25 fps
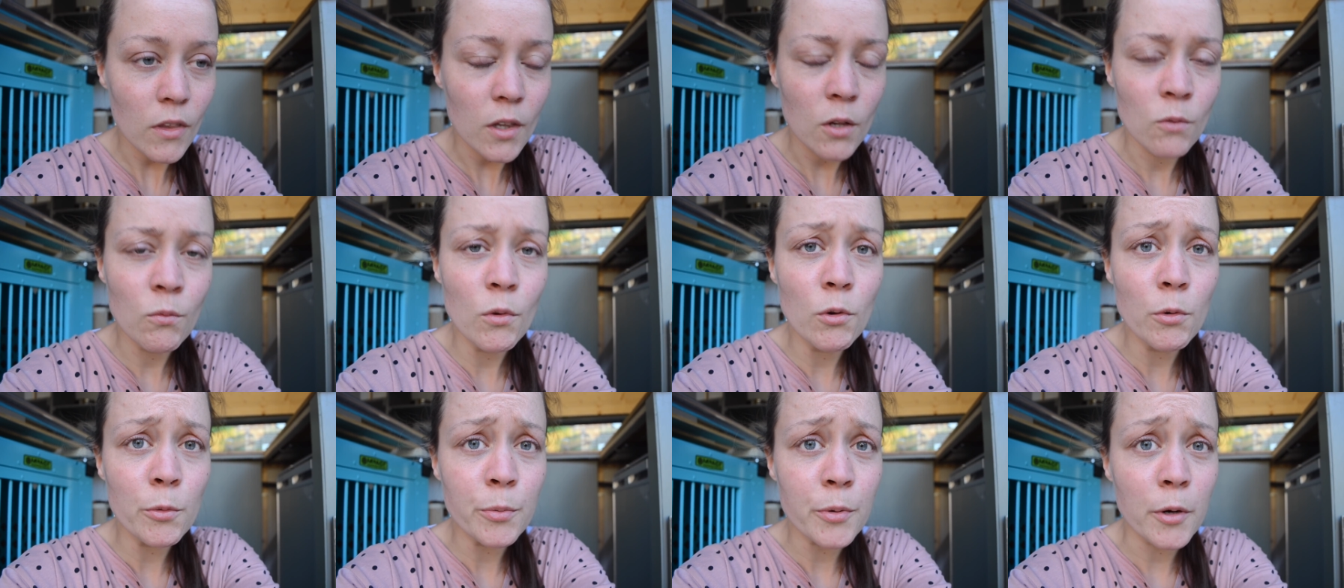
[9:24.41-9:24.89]

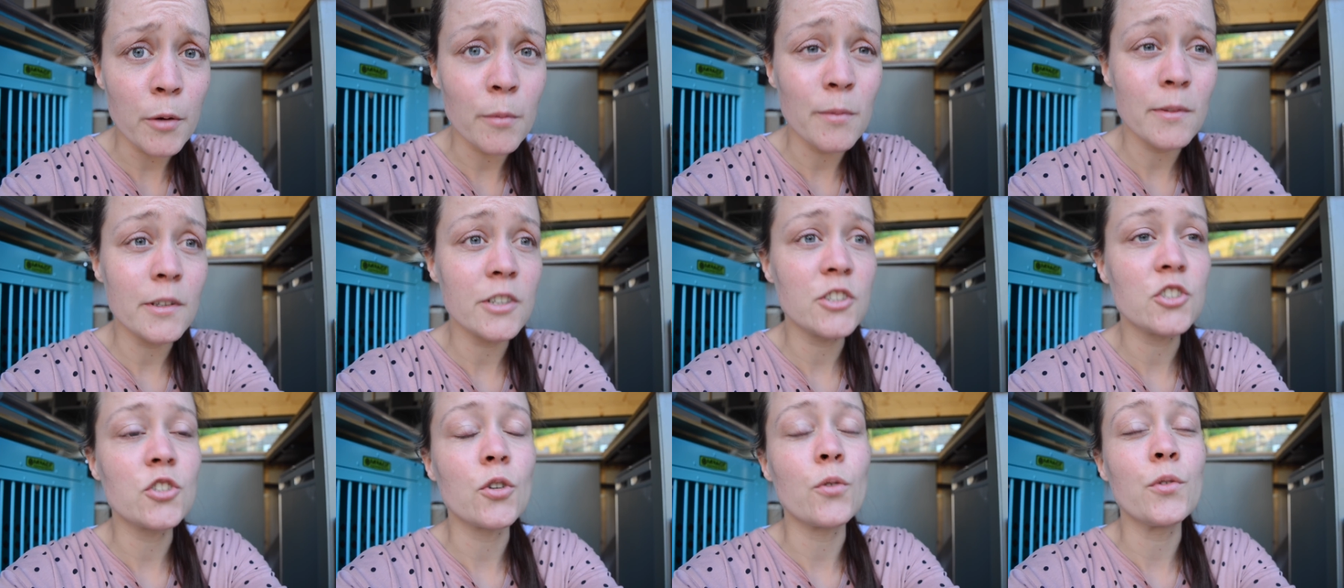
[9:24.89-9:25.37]
We will
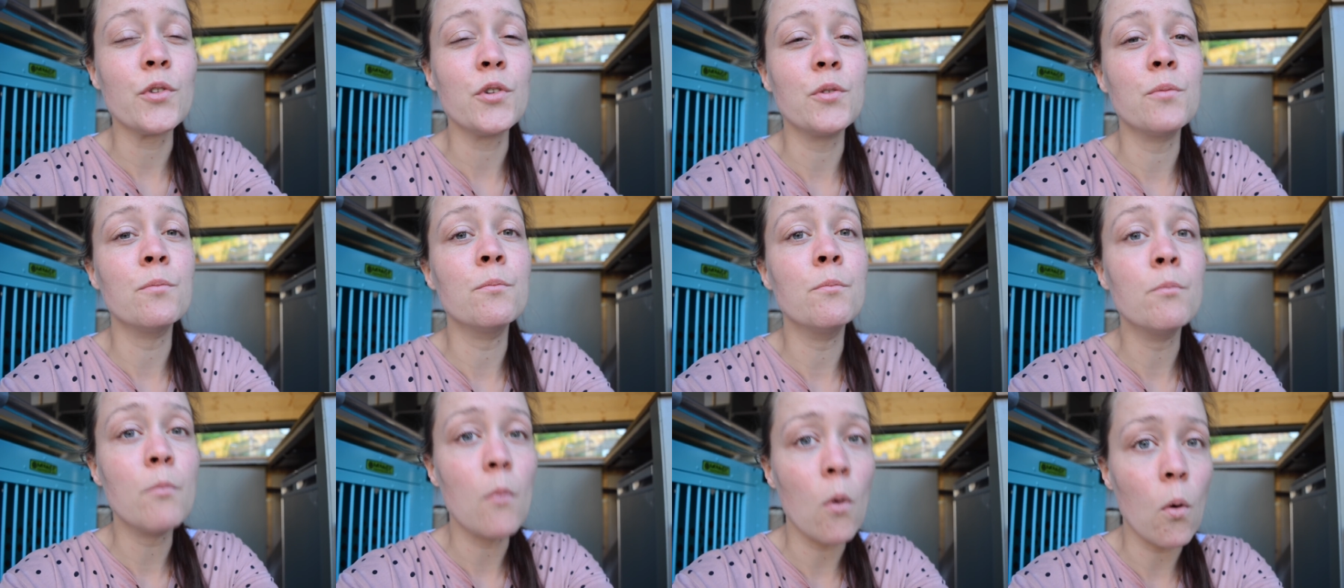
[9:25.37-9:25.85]
probably show you
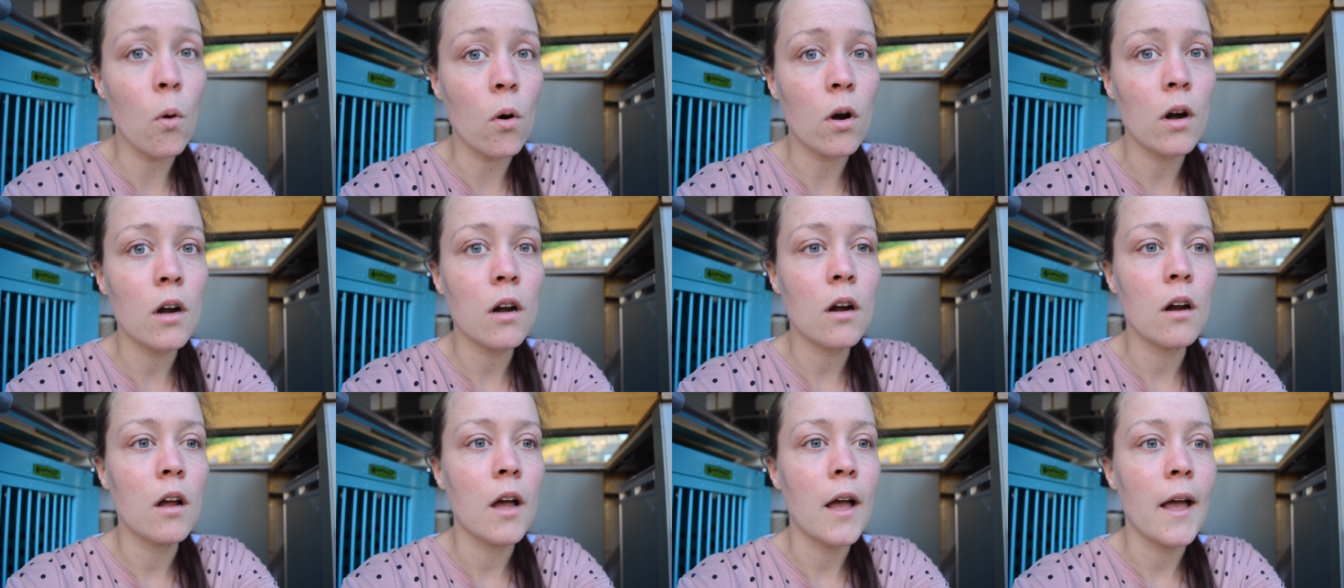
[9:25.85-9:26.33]

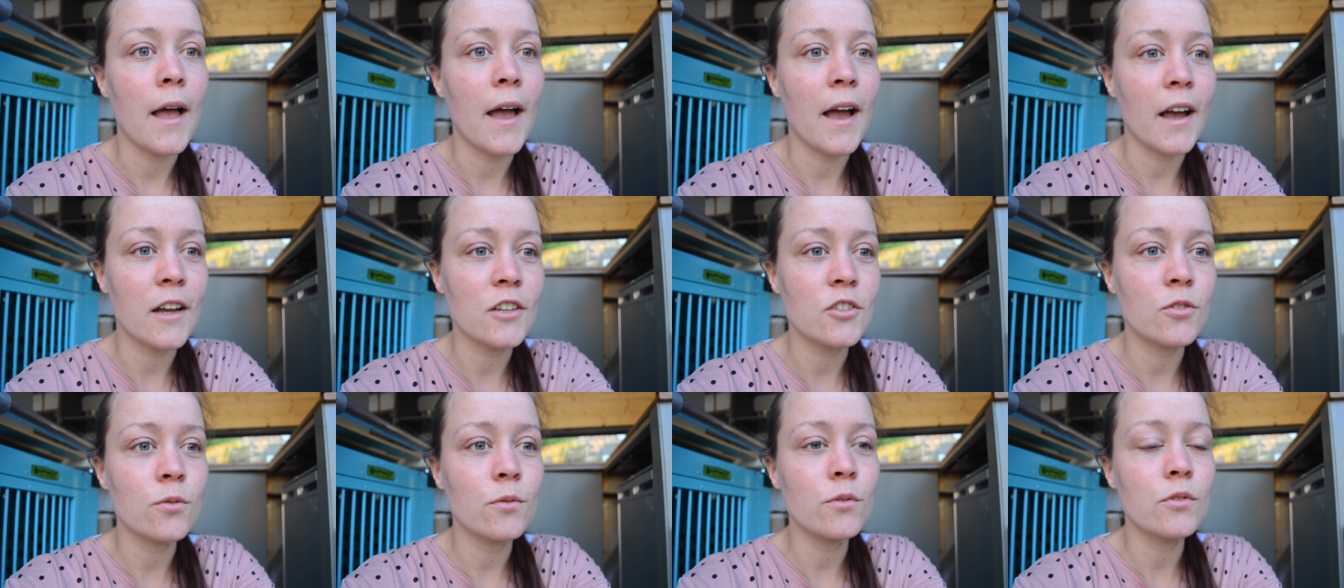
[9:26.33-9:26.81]
more
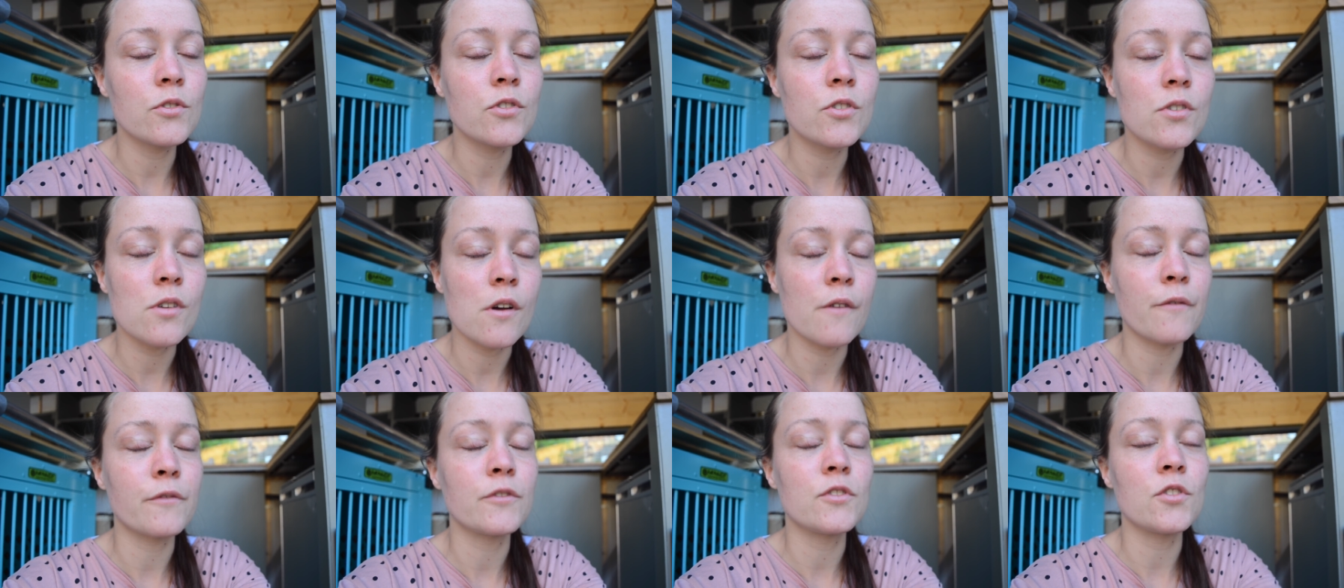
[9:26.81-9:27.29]
actual
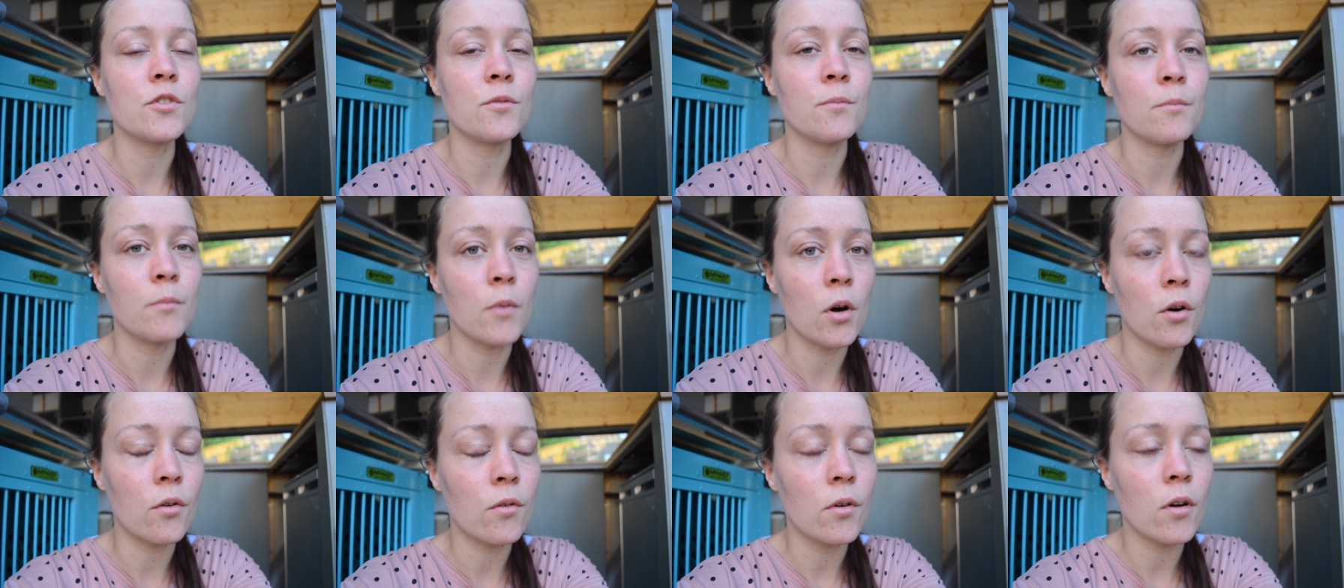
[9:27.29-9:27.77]
stuff
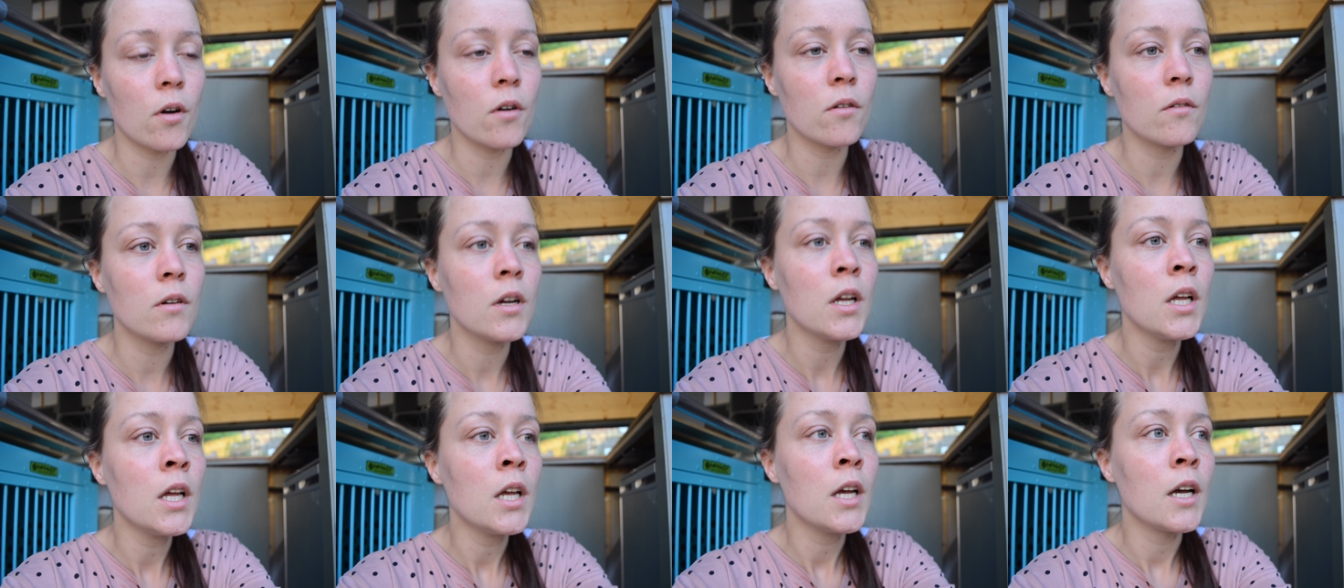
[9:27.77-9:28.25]
tomorrow.